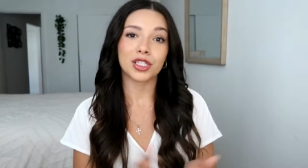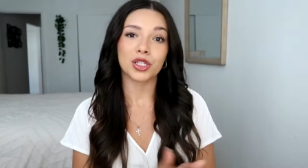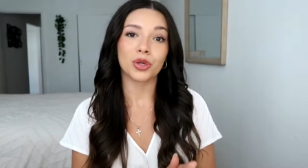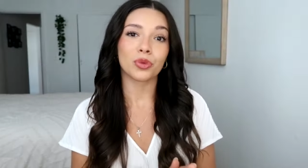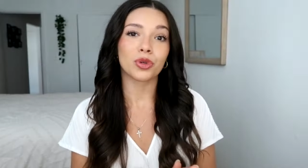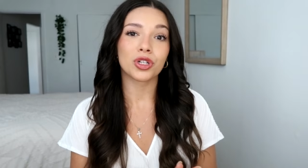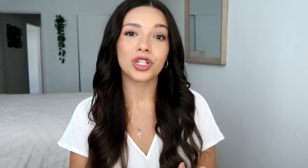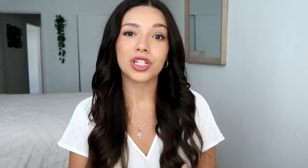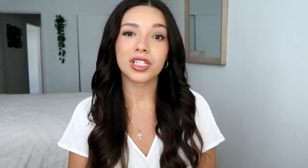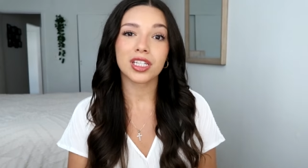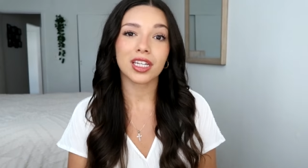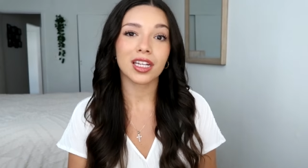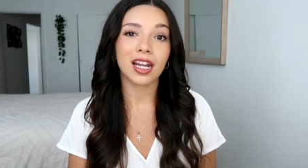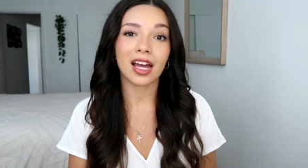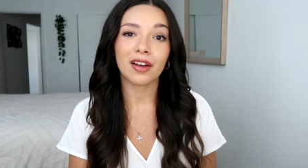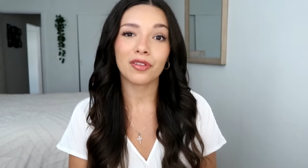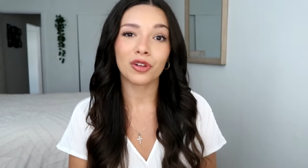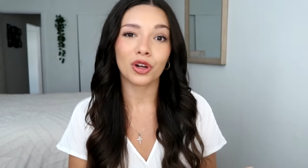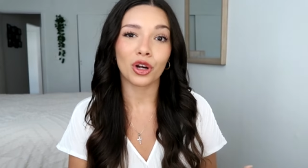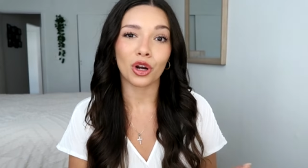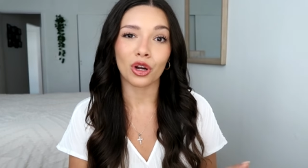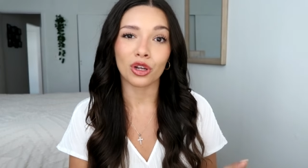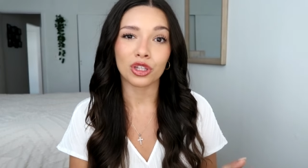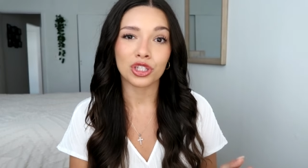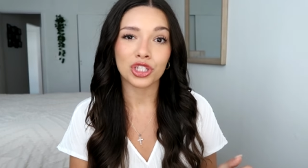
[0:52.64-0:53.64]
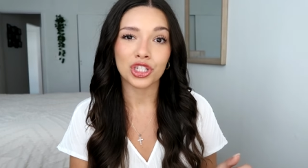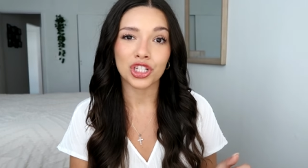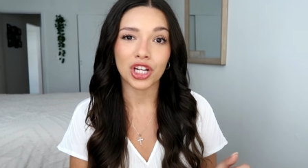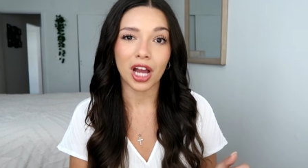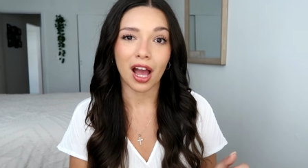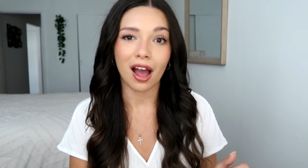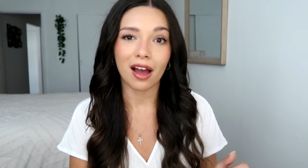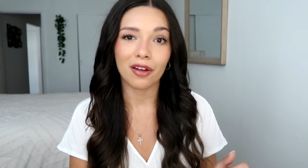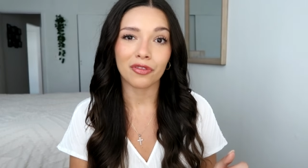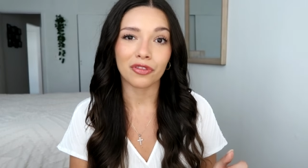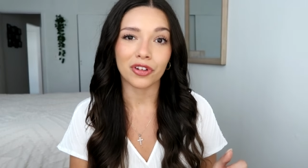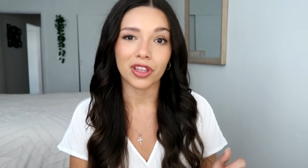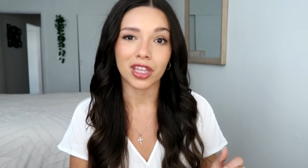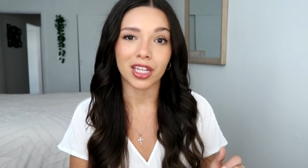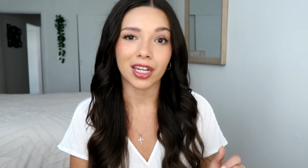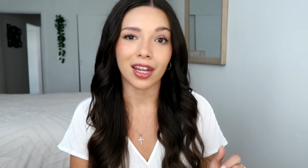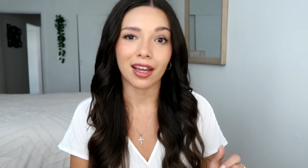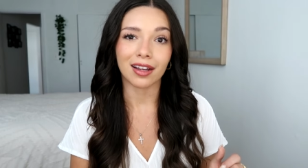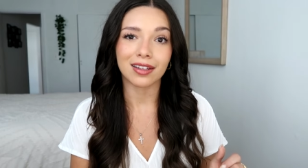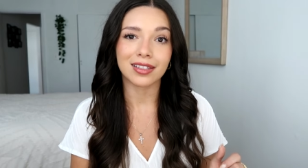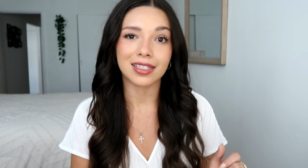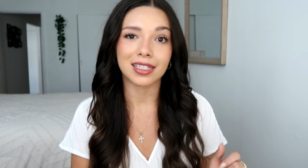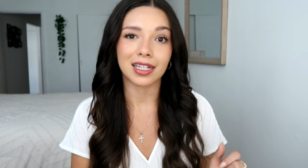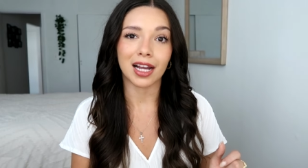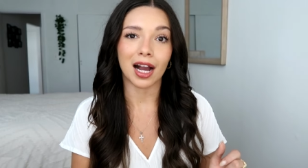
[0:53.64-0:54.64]
so we're just gonna have a girls chat for the
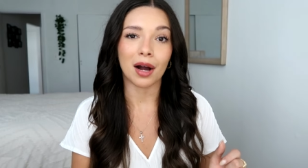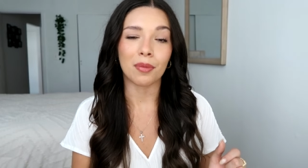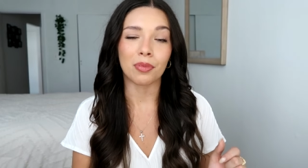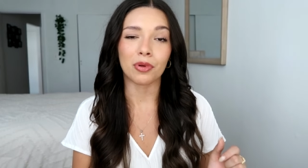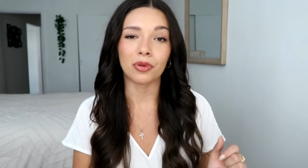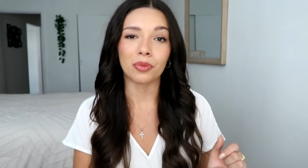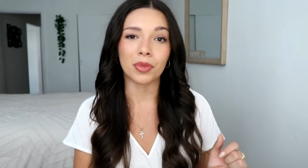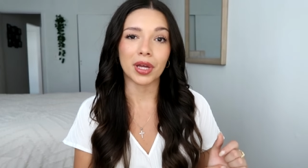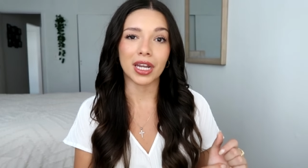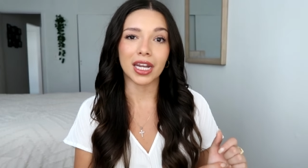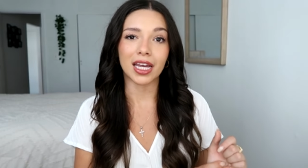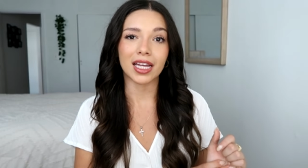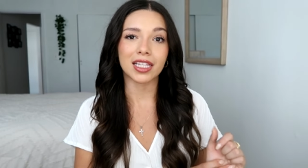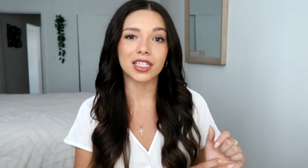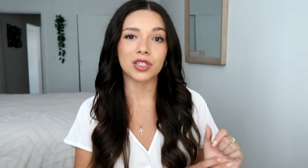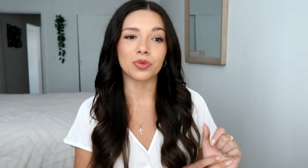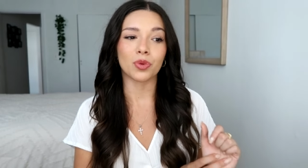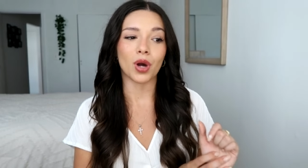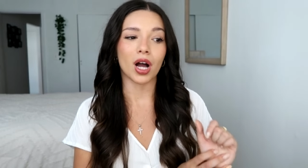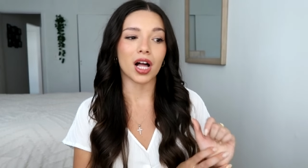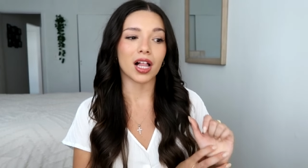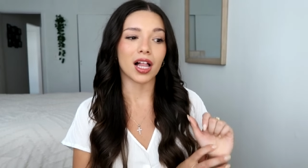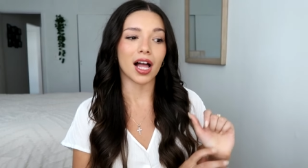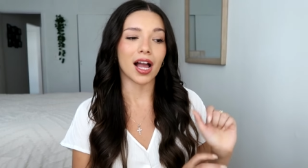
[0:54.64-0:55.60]
next couple minutes while